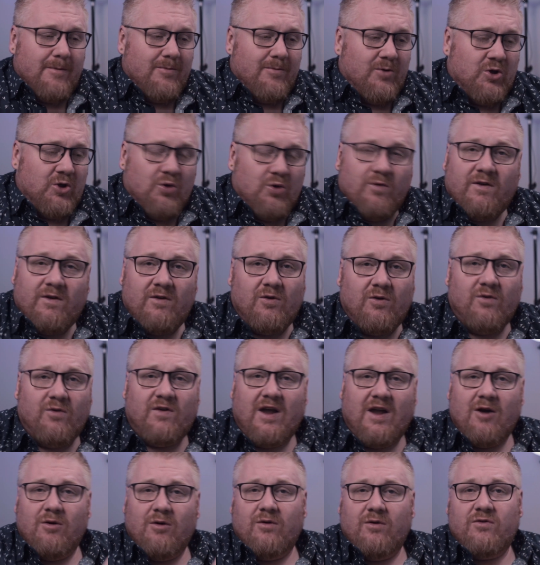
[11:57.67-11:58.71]
using those
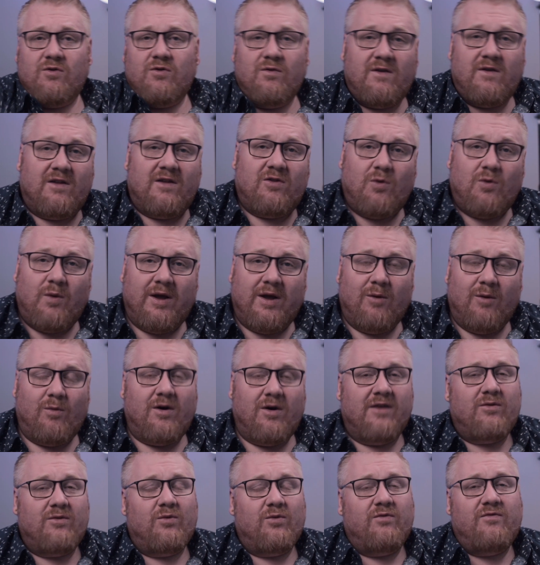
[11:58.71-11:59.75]
arrows, using it the way it
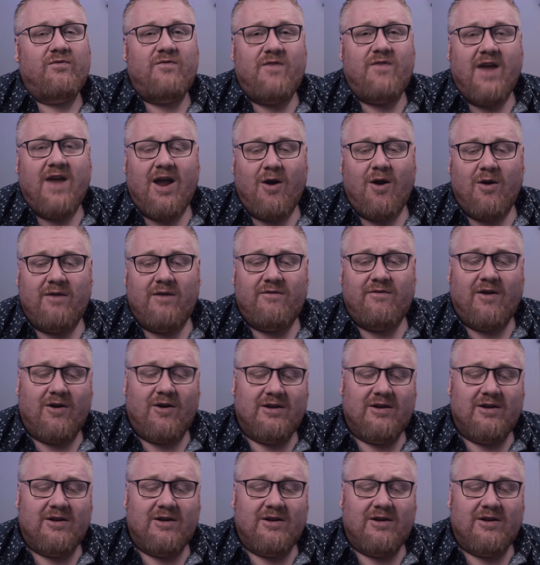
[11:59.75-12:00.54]
was very, very